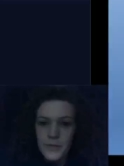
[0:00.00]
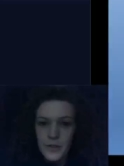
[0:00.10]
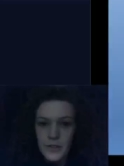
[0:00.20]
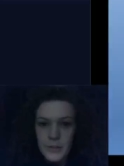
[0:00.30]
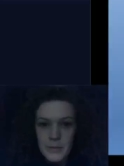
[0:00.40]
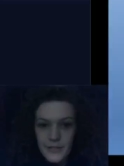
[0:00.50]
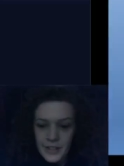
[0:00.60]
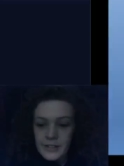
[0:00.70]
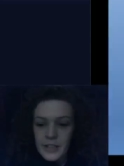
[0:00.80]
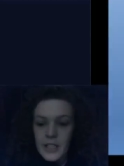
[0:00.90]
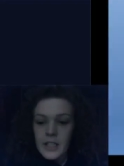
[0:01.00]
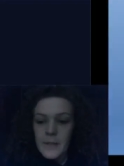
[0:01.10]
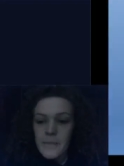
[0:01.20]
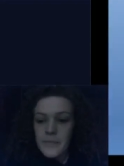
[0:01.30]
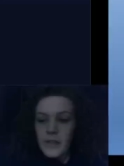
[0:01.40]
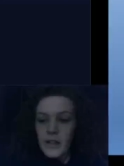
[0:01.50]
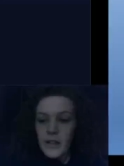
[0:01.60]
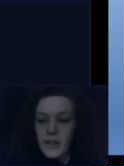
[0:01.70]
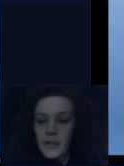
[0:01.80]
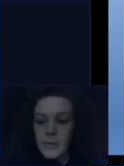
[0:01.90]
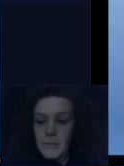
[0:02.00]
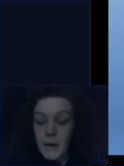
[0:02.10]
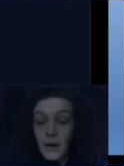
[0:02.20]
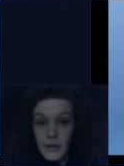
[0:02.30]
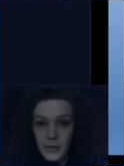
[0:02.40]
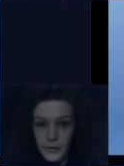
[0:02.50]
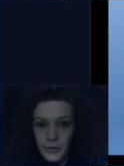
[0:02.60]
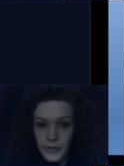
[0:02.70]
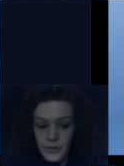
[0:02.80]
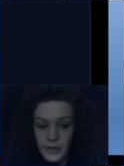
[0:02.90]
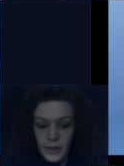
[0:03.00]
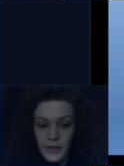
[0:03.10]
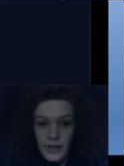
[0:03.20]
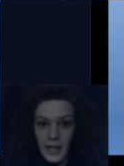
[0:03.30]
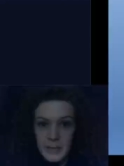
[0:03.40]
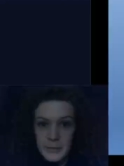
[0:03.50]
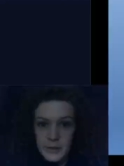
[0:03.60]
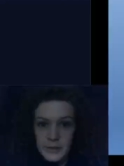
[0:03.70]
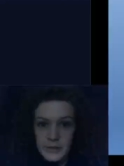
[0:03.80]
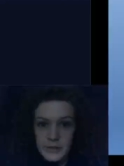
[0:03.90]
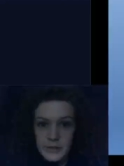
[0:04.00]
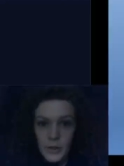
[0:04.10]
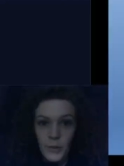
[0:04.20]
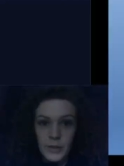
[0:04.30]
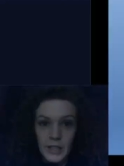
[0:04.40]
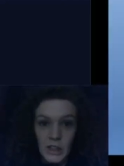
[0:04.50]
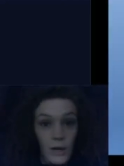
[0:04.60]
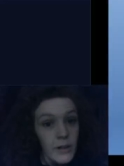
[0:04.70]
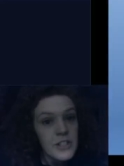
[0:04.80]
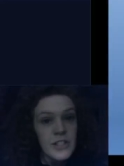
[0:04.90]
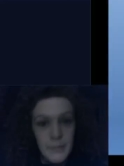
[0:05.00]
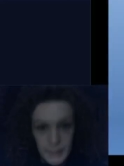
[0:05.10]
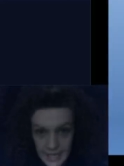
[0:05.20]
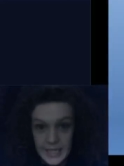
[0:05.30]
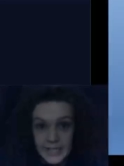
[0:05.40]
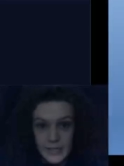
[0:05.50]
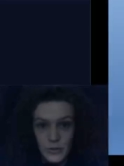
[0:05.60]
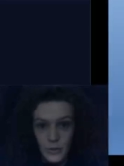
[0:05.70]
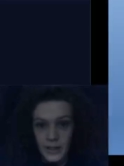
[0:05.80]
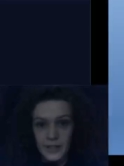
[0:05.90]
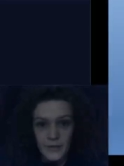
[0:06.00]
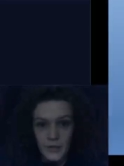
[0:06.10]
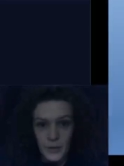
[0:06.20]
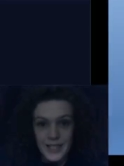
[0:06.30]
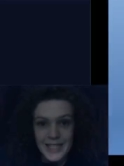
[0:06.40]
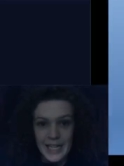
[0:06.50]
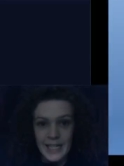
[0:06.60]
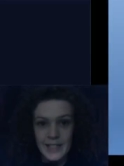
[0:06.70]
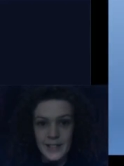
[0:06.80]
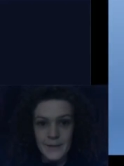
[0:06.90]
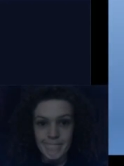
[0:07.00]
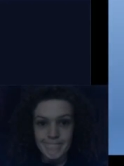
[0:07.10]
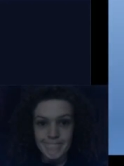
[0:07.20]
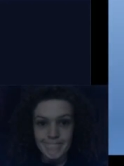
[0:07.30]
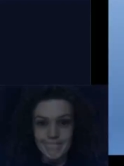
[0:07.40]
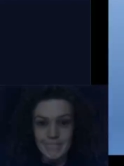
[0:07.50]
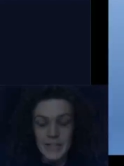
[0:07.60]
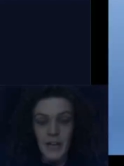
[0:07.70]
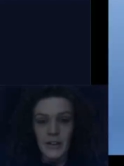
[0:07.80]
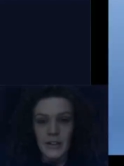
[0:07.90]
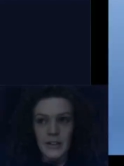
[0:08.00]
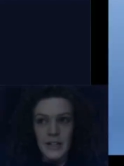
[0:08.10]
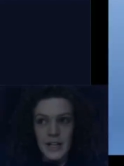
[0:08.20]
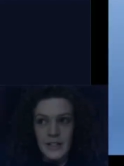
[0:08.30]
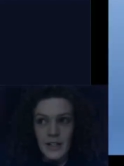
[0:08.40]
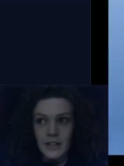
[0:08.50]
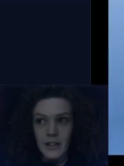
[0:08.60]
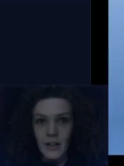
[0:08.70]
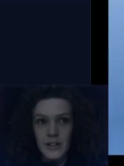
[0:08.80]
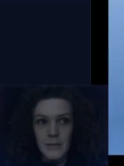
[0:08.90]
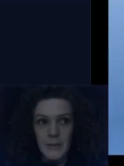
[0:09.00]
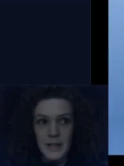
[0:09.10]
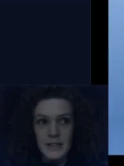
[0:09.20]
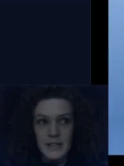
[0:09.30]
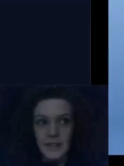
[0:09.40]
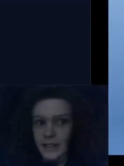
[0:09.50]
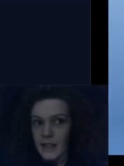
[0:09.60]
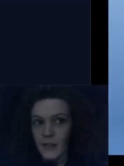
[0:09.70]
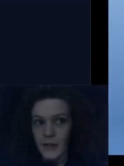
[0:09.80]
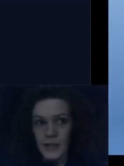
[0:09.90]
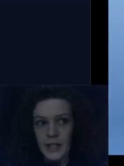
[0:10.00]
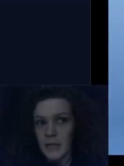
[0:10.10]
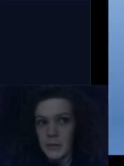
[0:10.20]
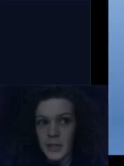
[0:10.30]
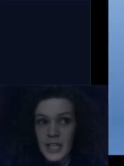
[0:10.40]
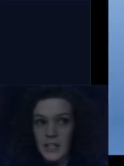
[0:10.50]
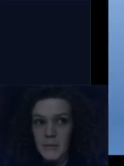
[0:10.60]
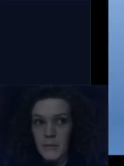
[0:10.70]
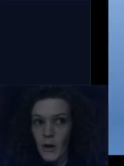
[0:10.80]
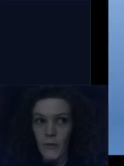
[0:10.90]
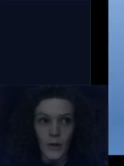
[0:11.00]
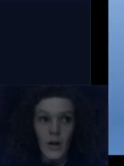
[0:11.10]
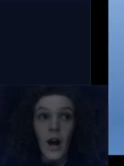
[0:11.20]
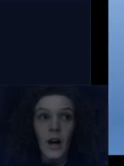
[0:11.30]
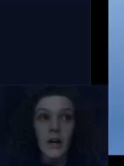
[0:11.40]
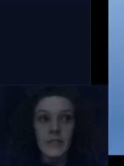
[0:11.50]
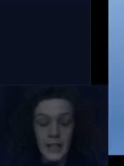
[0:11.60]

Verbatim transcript: So this will be fun. Barnacles are the animal with the largest penis relative to its size. Now, it's not the largest penis like ever in the animal kingdom overall.